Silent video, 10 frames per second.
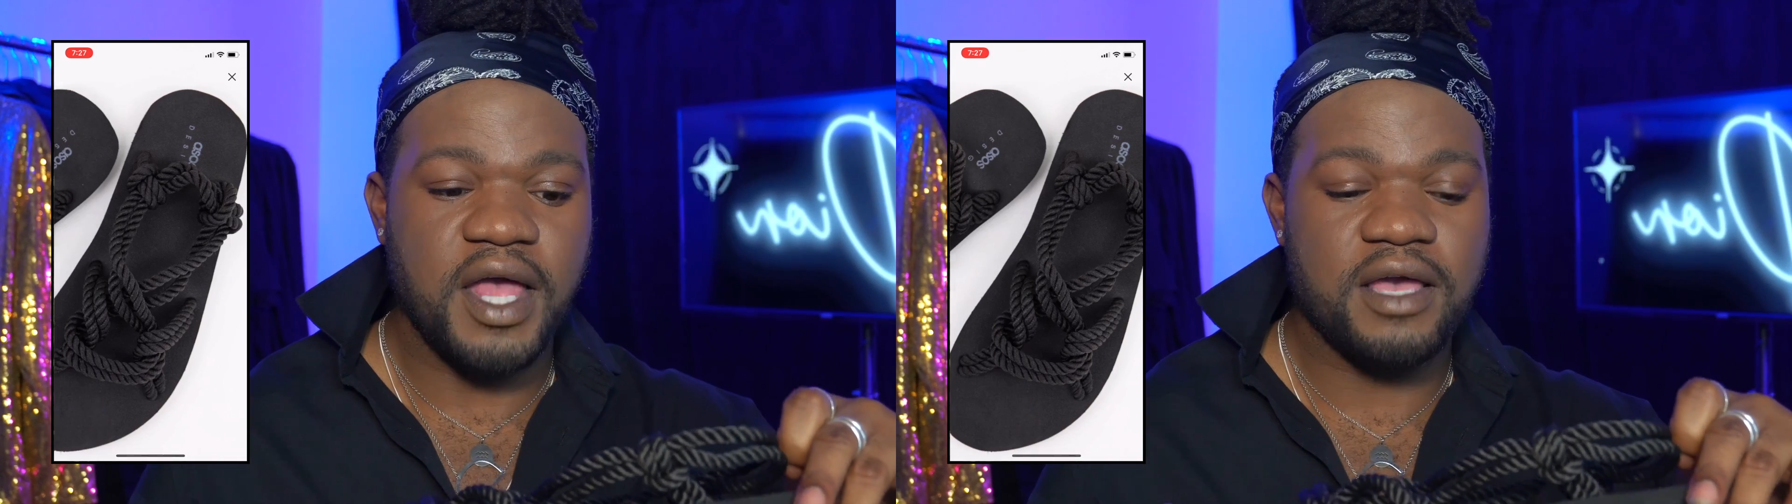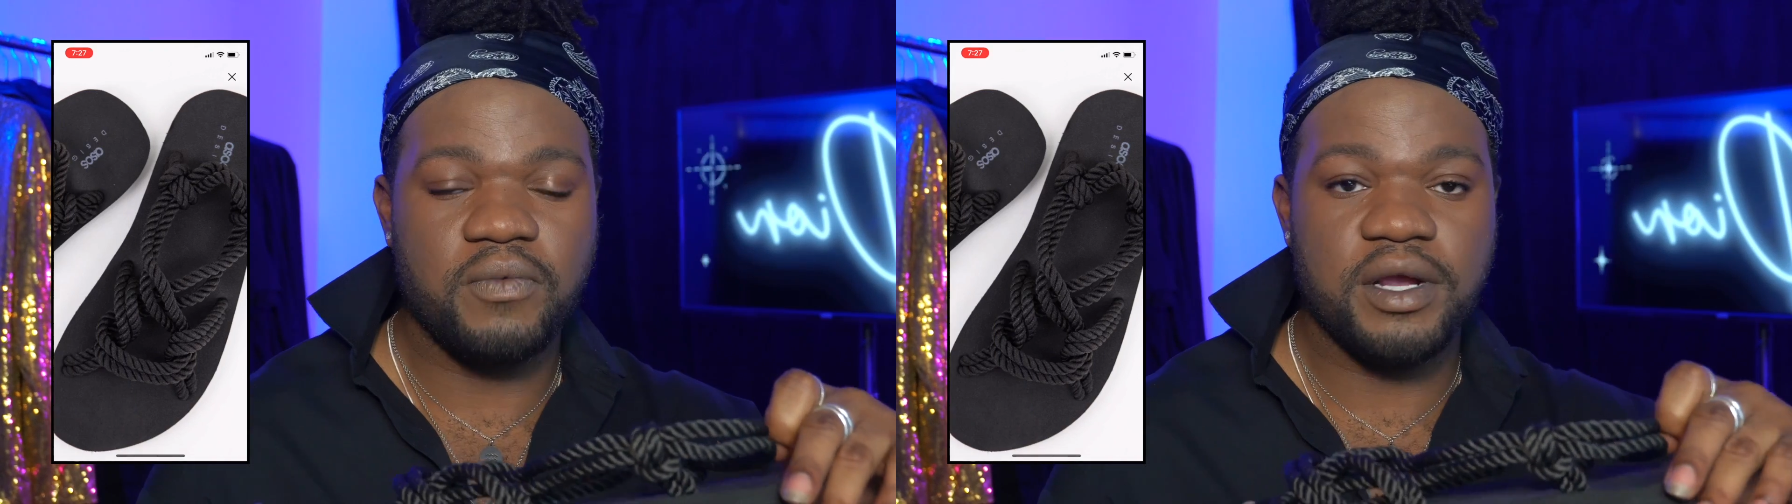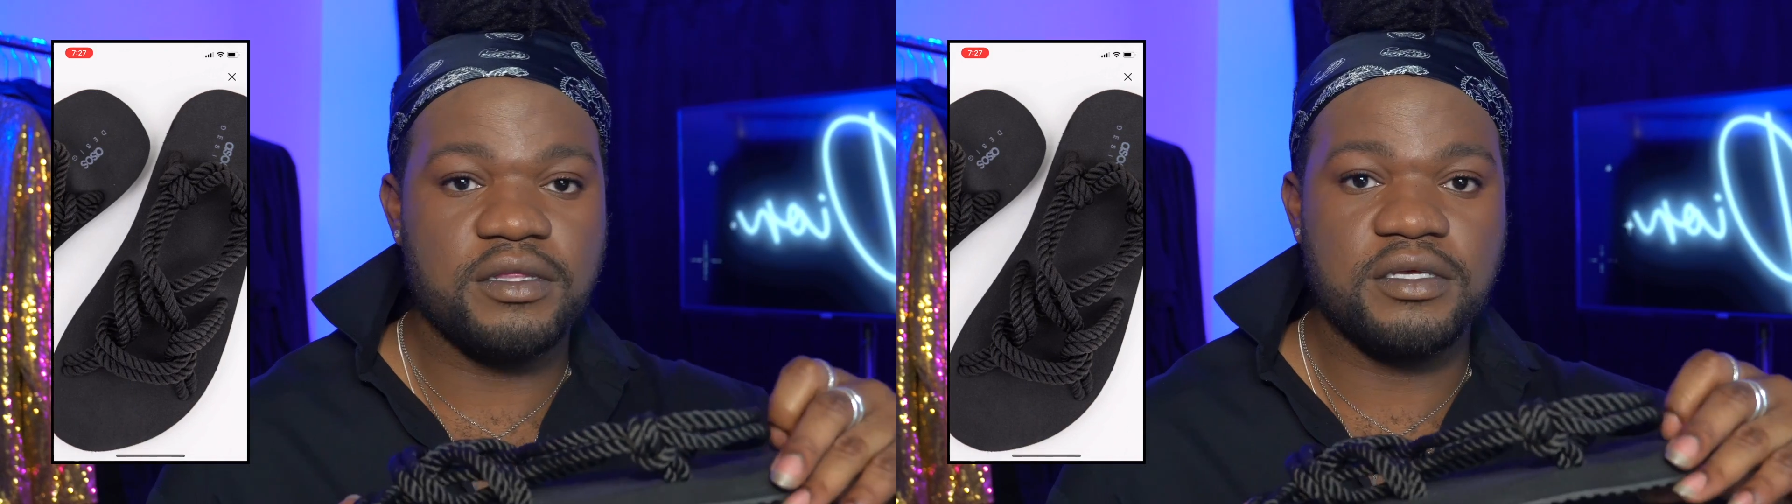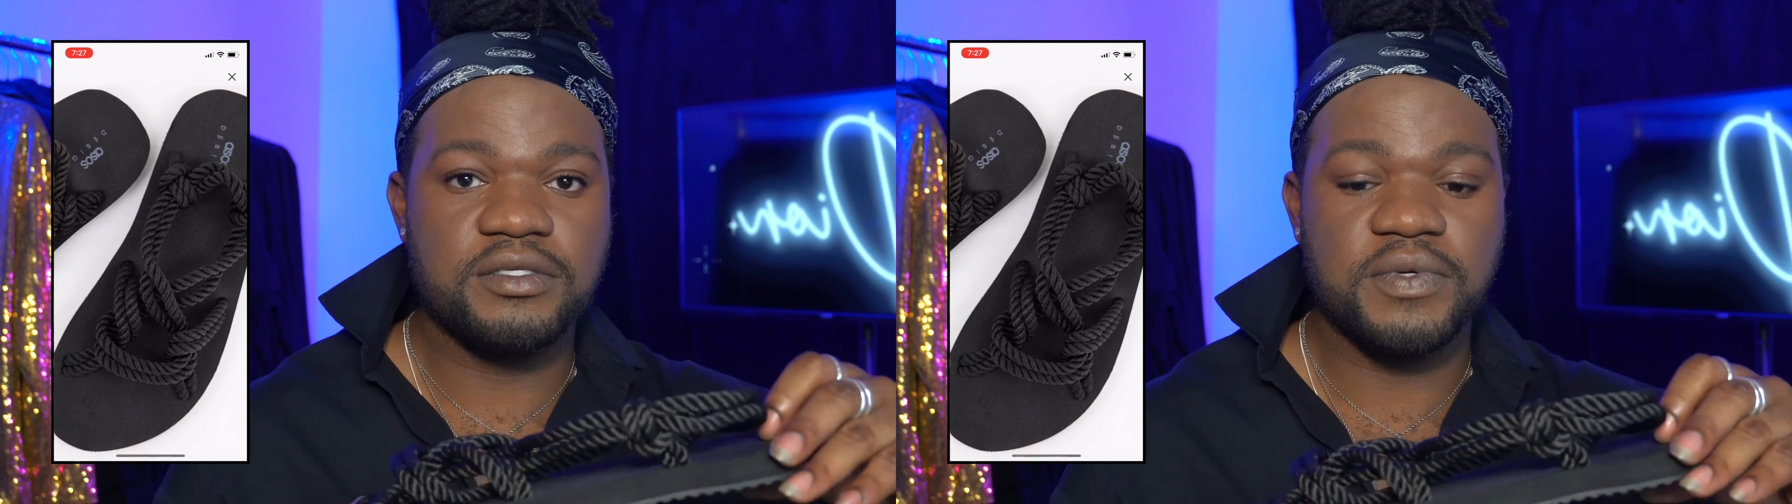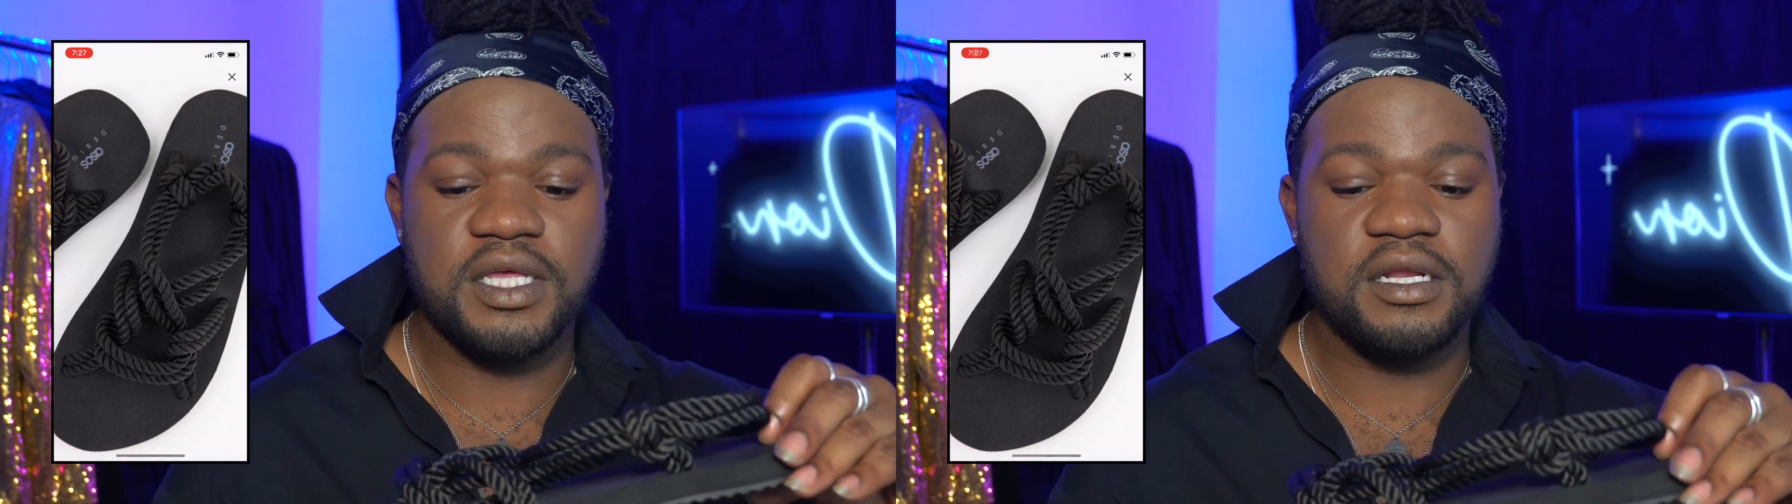I can wear
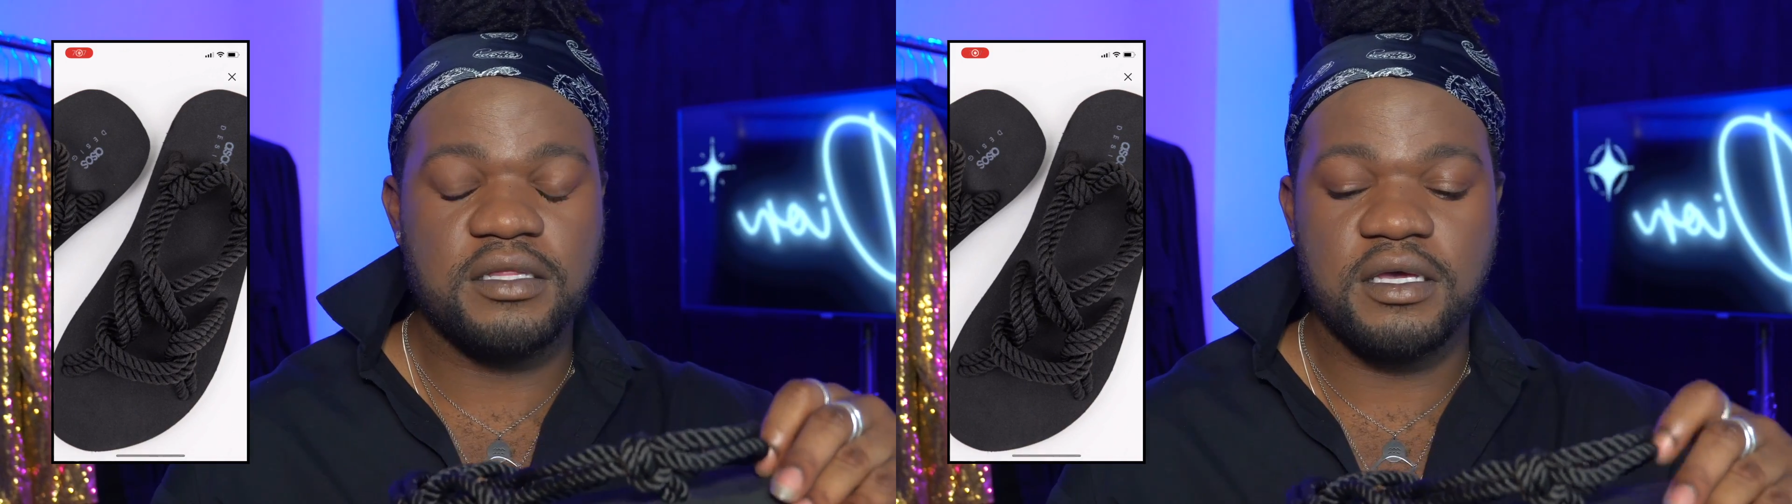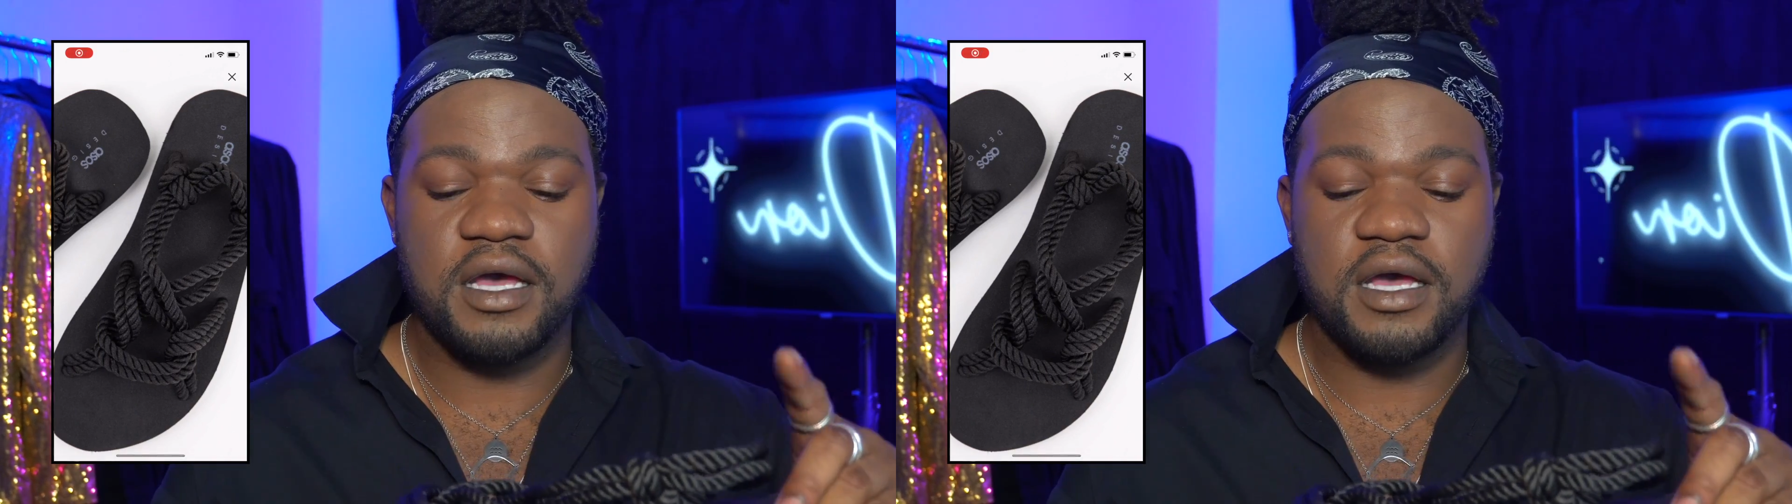these with anything.